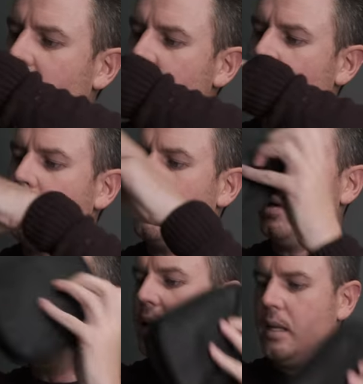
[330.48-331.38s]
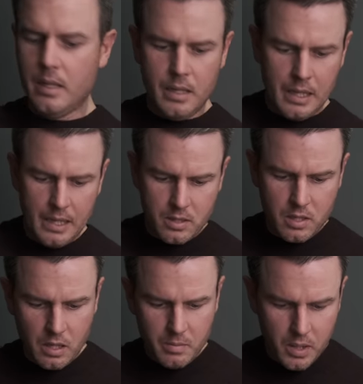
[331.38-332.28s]
top pocket has
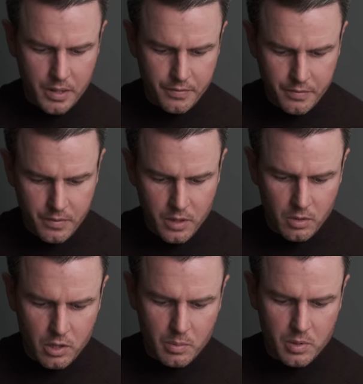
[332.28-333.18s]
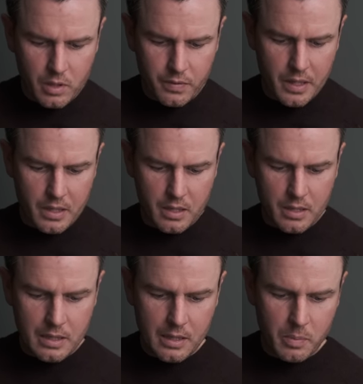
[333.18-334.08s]
got my YouTube stuff in it. So
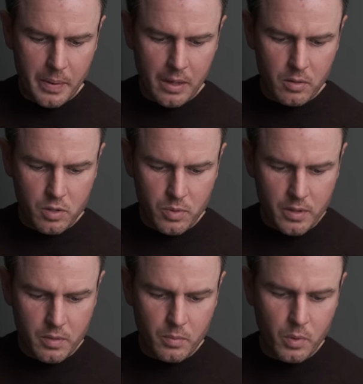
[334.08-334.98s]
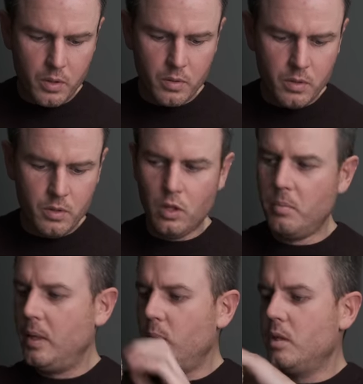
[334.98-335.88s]
it's a little pouch with what
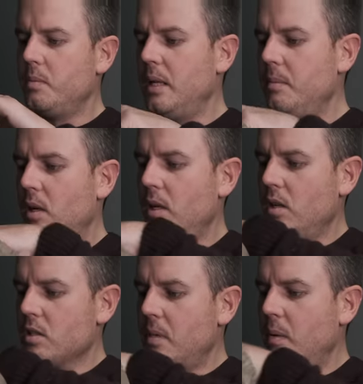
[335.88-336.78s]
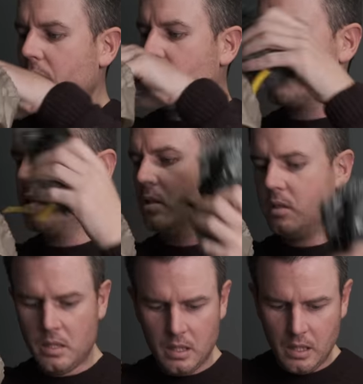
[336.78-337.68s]
normally would be my Osmo
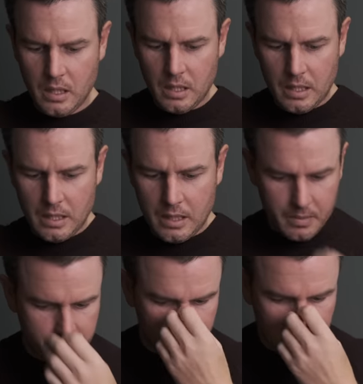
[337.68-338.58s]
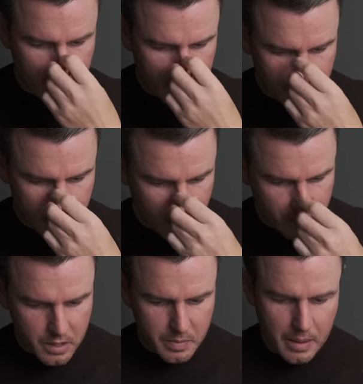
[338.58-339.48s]
Action. Um, I've
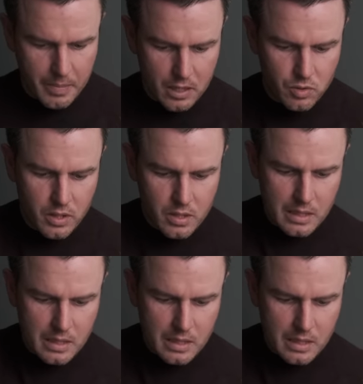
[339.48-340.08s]
got spare batteries,